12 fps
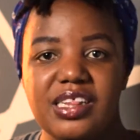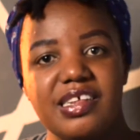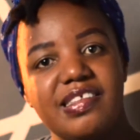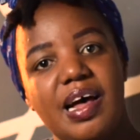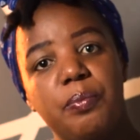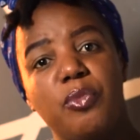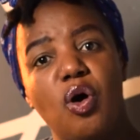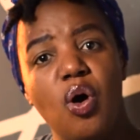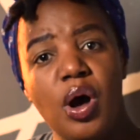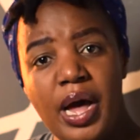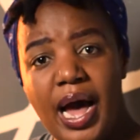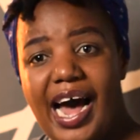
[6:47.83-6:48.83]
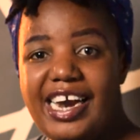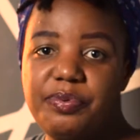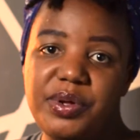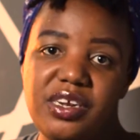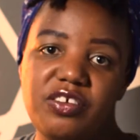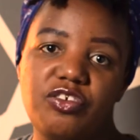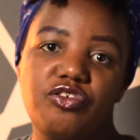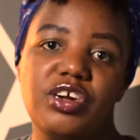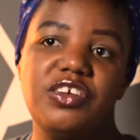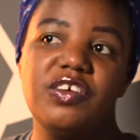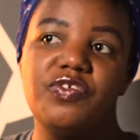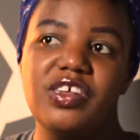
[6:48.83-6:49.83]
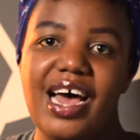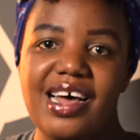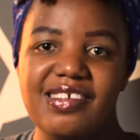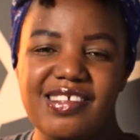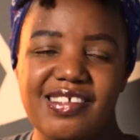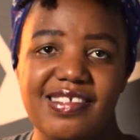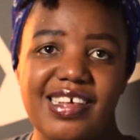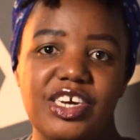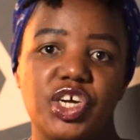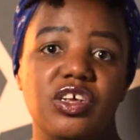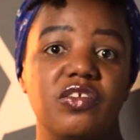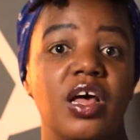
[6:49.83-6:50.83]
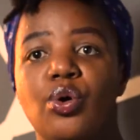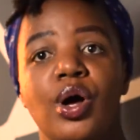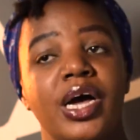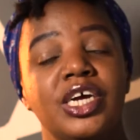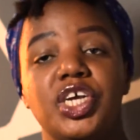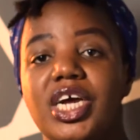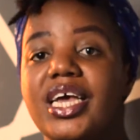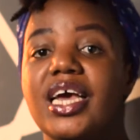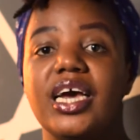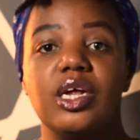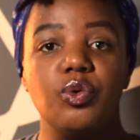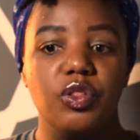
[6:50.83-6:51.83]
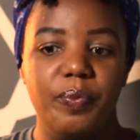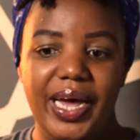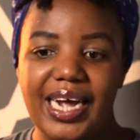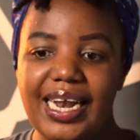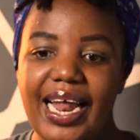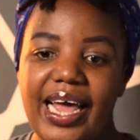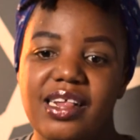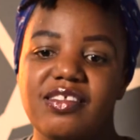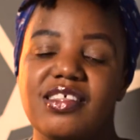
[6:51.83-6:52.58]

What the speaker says: These are more administrative tasks, such as checking in with my clients.